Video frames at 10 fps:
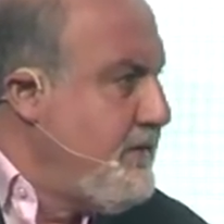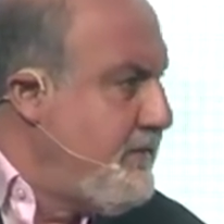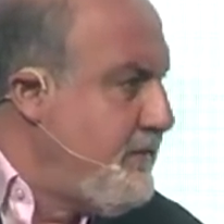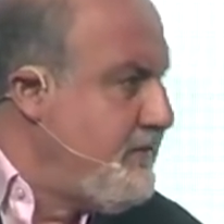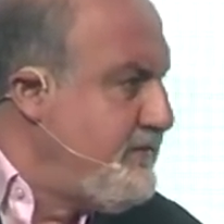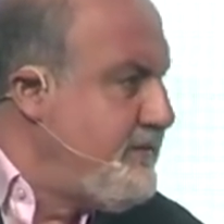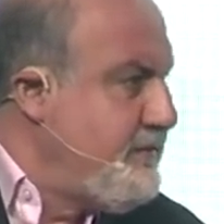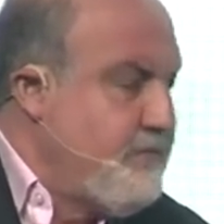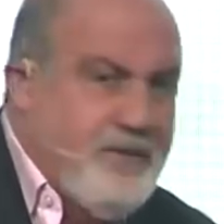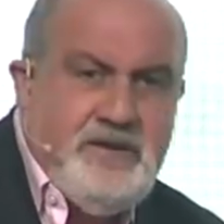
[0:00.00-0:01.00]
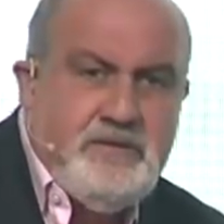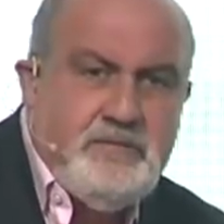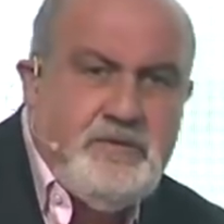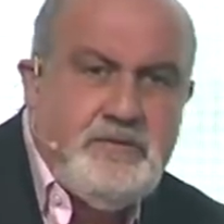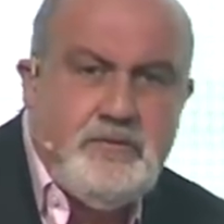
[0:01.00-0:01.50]
those who pay
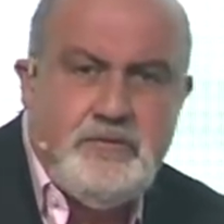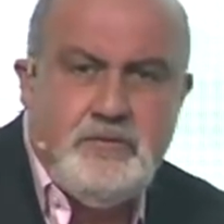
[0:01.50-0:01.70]
them don't